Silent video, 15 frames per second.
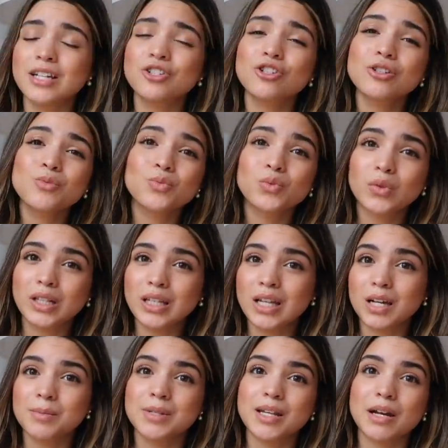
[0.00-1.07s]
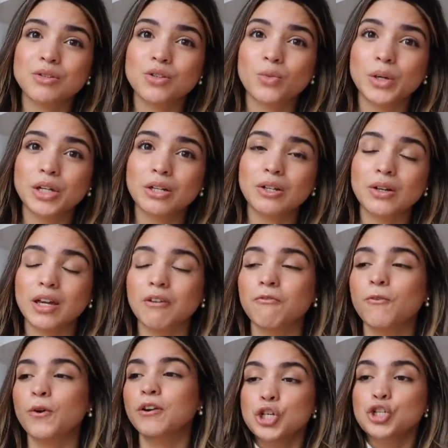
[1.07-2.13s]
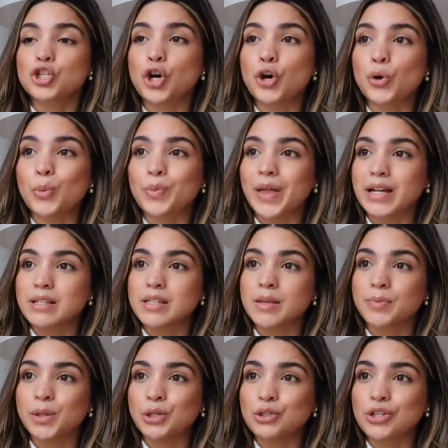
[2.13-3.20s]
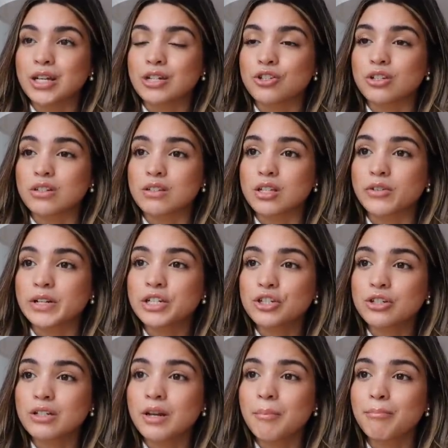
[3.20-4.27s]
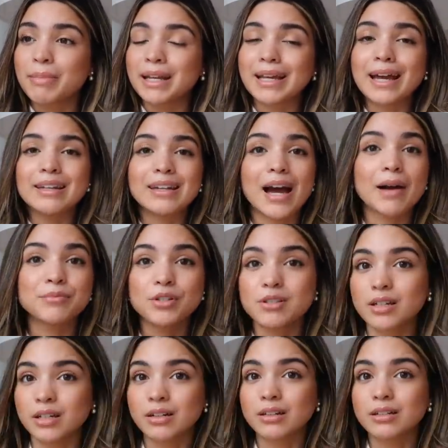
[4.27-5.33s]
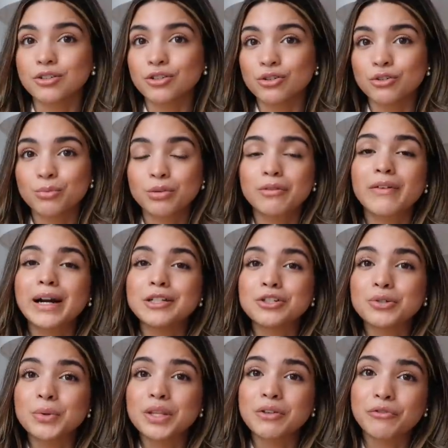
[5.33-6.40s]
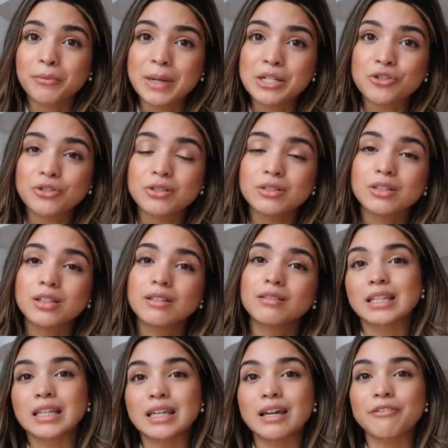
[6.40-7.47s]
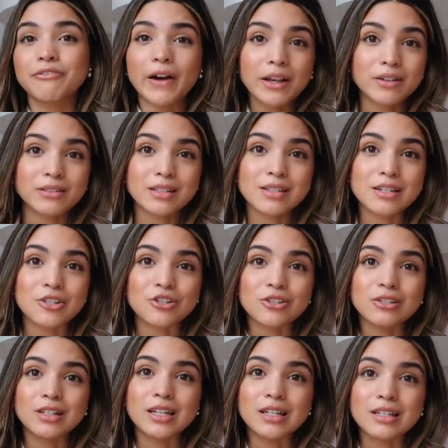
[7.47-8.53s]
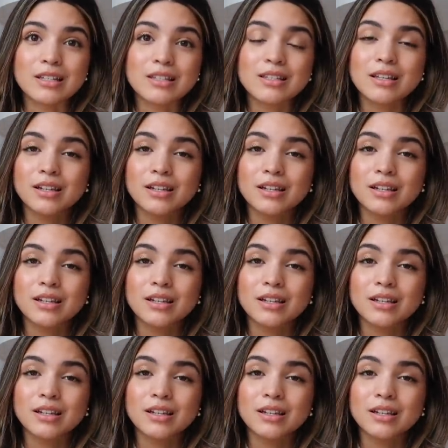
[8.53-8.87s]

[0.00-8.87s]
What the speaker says: it just really comes down to what you're looking for. So that's something to take into consideration. But again, I'm just here to provide you with information. The final decision is